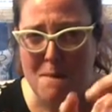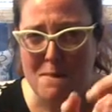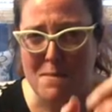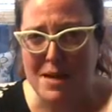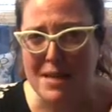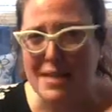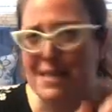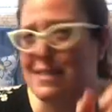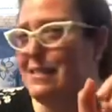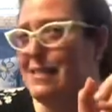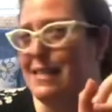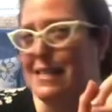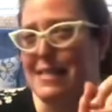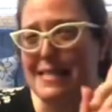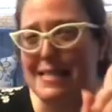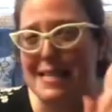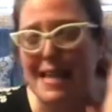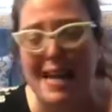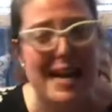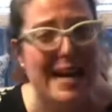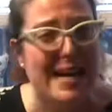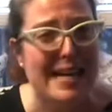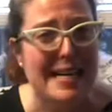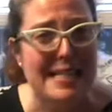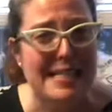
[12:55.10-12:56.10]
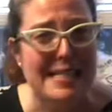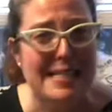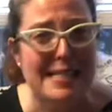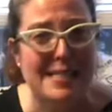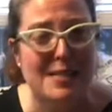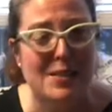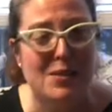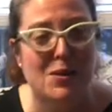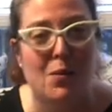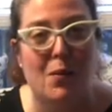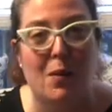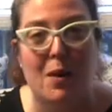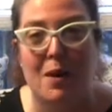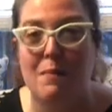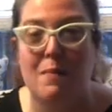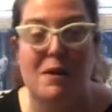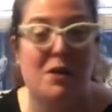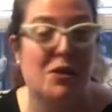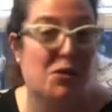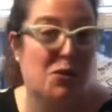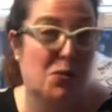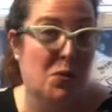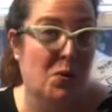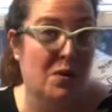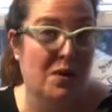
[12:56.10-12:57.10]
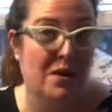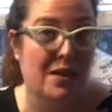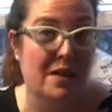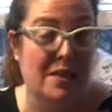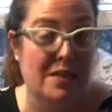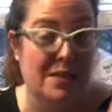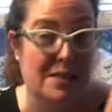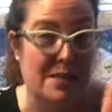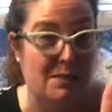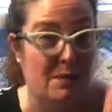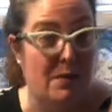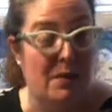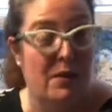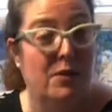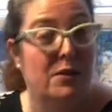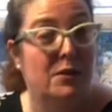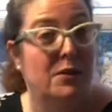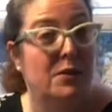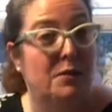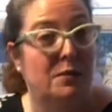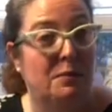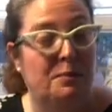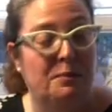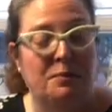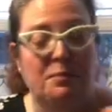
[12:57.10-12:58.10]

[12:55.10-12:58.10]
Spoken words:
Because they taste the way my shortening smelled.